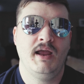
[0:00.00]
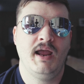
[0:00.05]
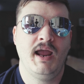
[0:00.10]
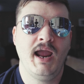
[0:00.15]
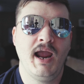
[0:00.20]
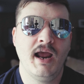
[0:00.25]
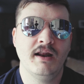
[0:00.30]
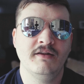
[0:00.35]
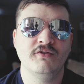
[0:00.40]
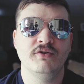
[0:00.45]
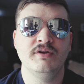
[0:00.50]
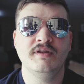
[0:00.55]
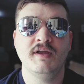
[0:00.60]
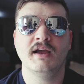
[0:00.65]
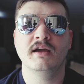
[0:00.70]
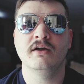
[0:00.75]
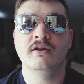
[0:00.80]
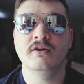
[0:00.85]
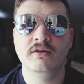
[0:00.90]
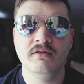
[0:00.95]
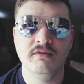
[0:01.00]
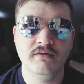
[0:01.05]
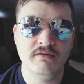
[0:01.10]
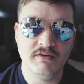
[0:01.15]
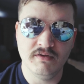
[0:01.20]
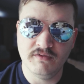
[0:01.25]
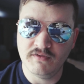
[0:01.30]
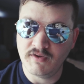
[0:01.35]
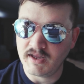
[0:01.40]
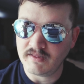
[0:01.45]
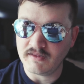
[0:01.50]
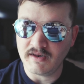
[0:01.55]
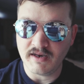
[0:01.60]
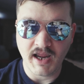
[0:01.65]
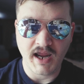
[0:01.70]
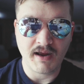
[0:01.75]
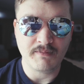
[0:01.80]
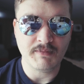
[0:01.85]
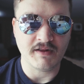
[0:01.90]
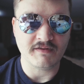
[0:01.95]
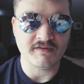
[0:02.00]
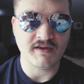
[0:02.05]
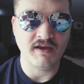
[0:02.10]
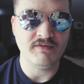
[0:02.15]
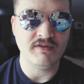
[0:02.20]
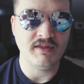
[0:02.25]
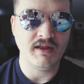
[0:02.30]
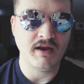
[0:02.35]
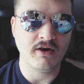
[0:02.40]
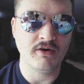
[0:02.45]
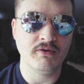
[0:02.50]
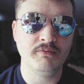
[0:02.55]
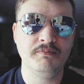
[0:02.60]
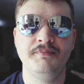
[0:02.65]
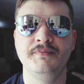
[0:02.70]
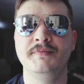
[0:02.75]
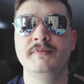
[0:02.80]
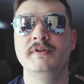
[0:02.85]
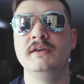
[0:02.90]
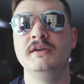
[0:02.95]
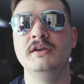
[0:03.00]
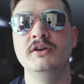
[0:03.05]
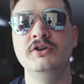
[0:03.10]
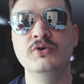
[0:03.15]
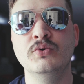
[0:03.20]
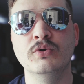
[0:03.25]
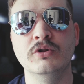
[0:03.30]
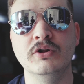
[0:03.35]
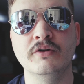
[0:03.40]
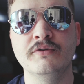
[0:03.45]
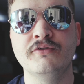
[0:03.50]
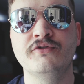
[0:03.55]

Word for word: and so you take you take the name that's given there you do a little